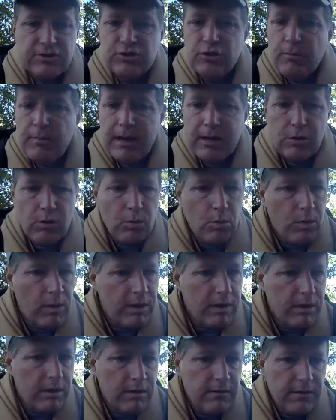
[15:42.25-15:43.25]
no matter what
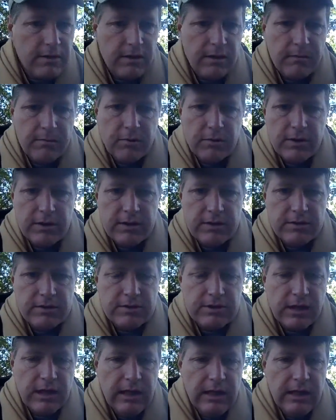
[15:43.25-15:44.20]
the number is.